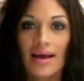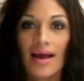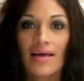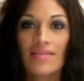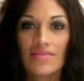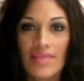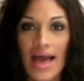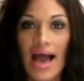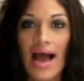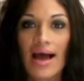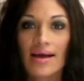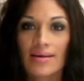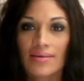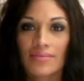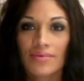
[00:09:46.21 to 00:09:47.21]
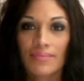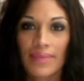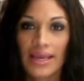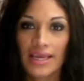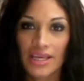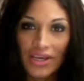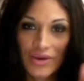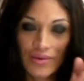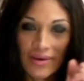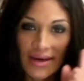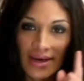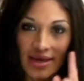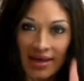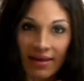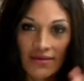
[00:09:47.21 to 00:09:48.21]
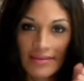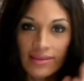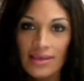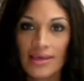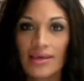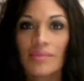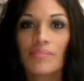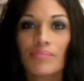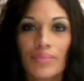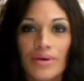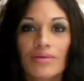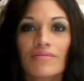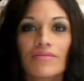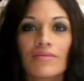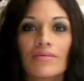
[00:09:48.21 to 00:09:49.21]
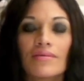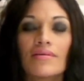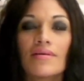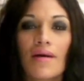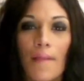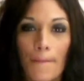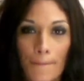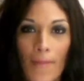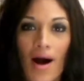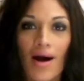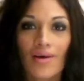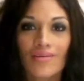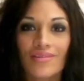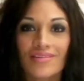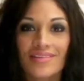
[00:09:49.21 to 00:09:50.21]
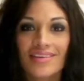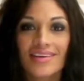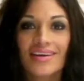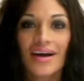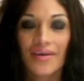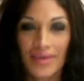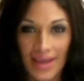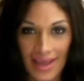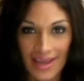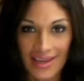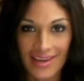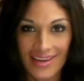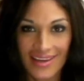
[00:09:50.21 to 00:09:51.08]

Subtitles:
and that will make you a healthy, beautiful model, okay?